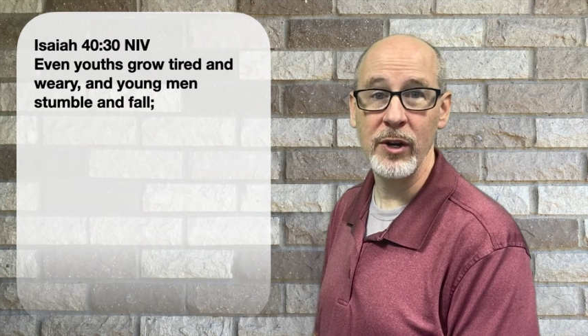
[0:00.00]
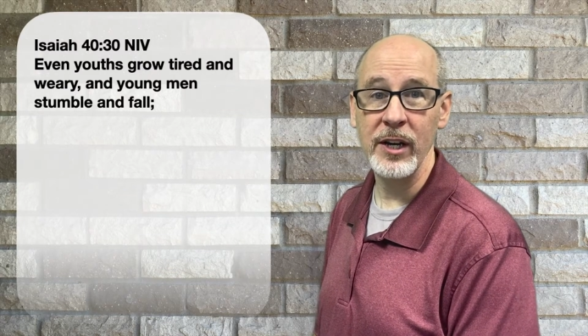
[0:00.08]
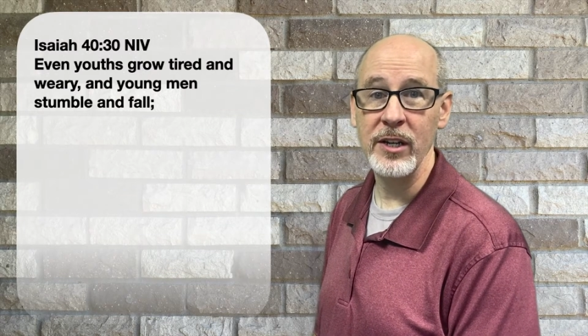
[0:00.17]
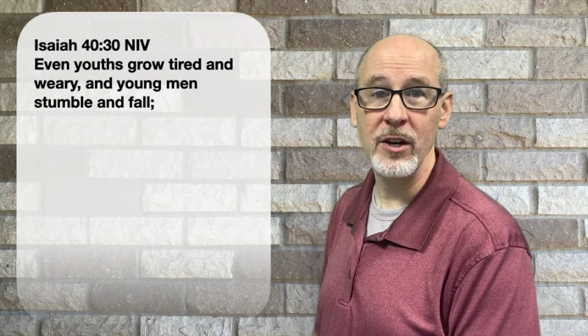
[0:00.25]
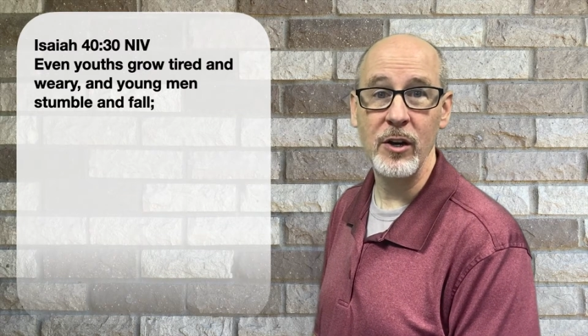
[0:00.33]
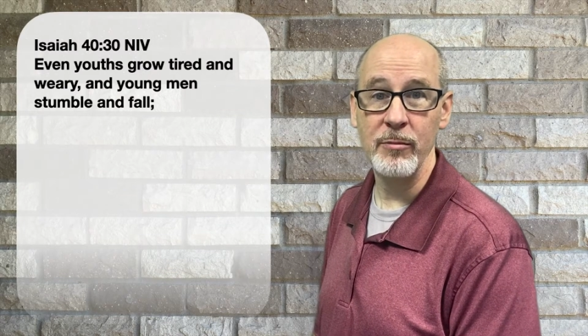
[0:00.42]
and
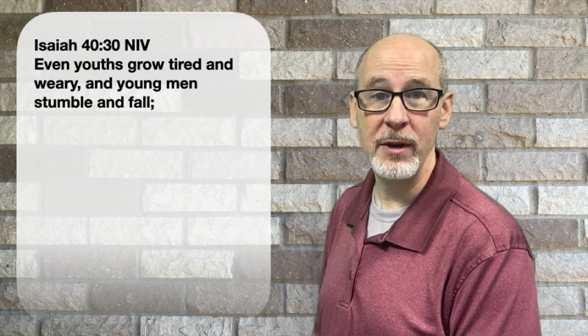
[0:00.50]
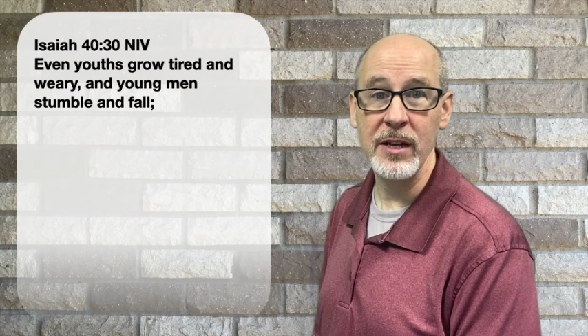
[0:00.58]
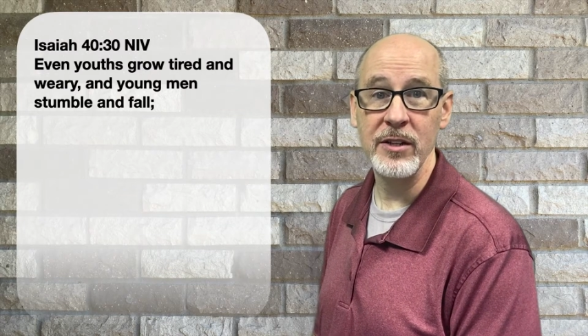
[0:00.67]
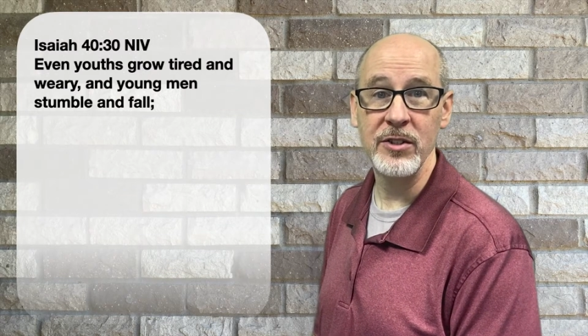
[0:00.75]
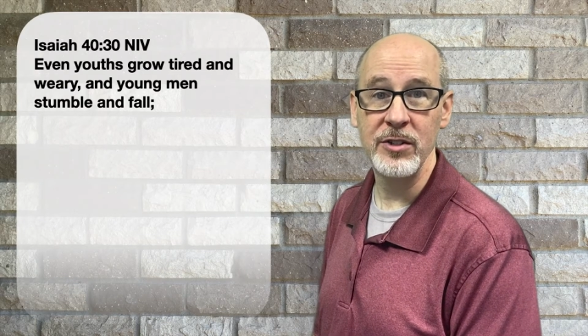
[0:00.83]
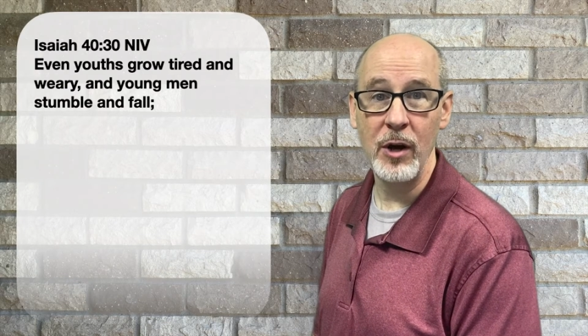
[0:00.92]
young men
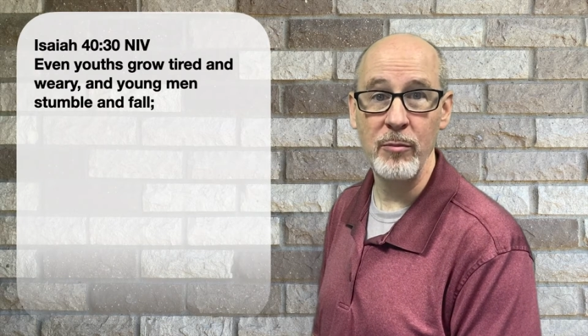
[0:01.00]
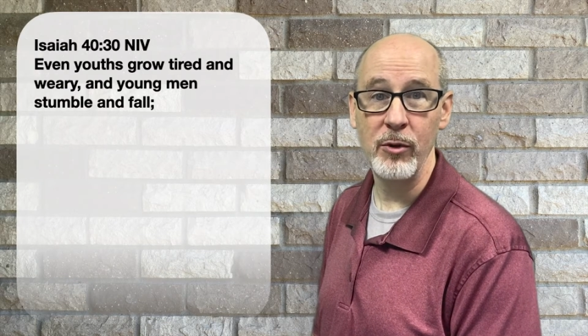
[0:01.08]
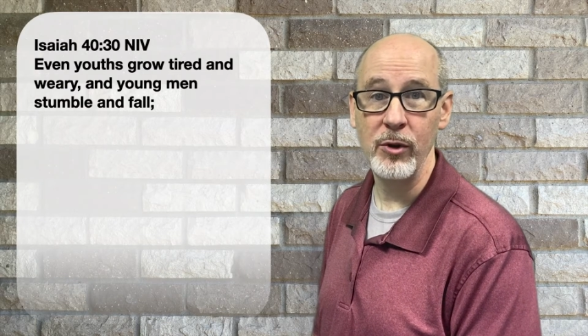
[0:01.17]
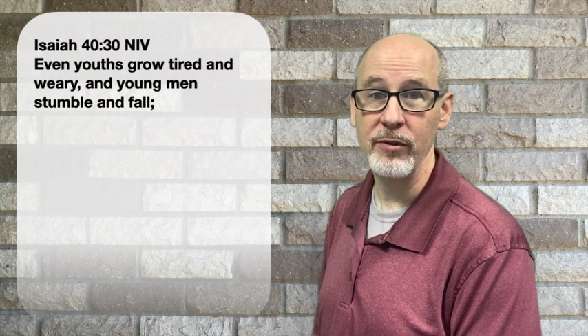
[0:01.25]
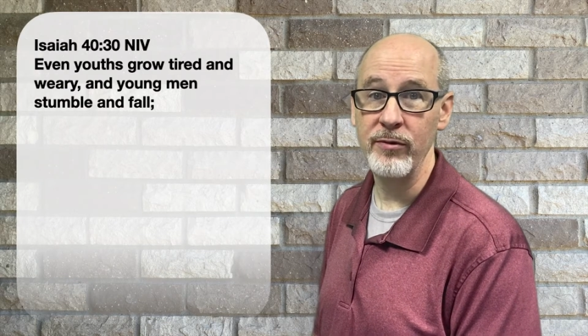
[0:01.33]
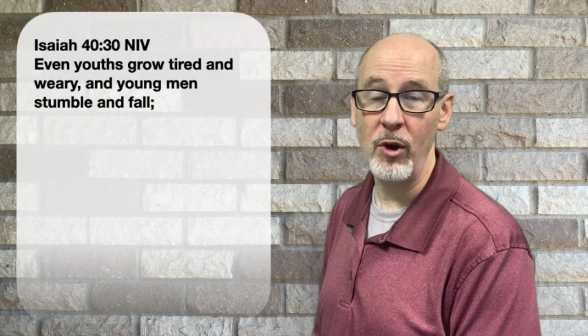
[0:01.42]
stumble
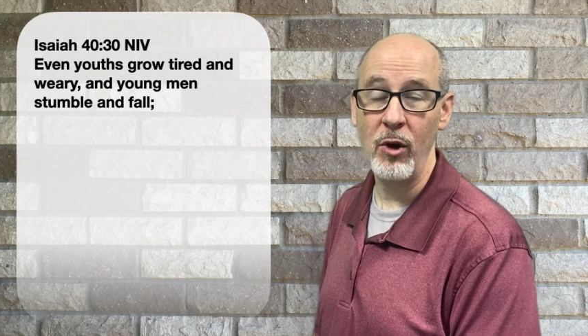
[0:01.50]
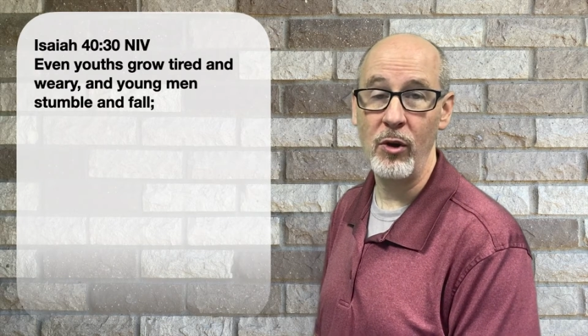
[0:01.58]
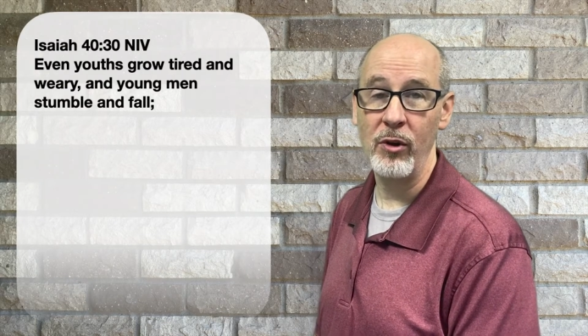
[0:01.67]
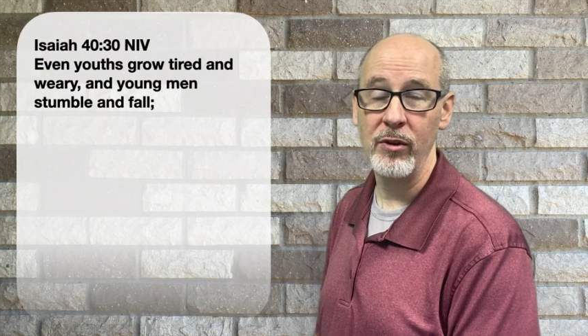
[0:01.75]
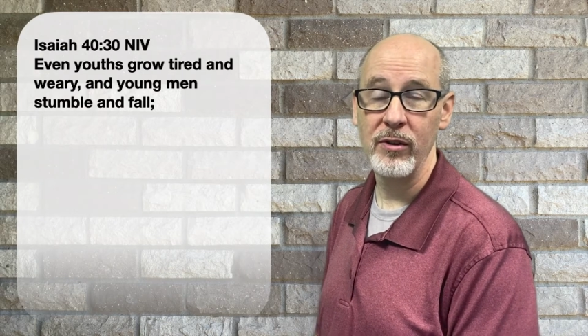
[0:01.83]
and fall."